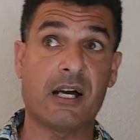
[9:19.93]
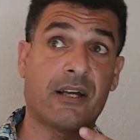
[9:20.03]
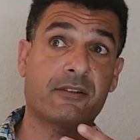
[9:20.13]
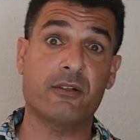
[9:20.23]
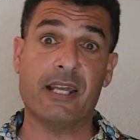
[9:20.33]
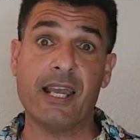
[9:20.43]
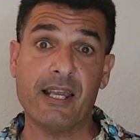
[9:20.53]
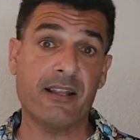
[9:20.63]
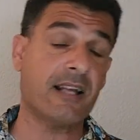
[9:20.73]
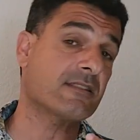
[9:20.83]
I thought,
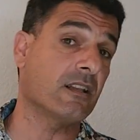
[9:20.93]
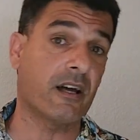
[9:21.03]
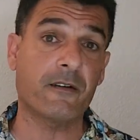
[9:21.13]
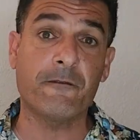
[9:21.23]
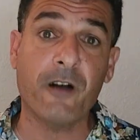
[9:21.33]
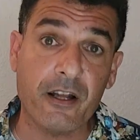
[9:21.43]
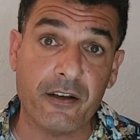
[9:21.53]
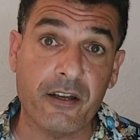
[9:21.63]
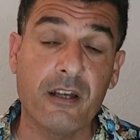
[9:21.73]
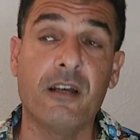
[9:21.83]
hey, that's a lot of
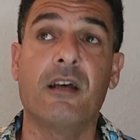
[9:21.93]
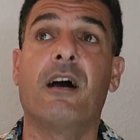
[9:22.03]
fun.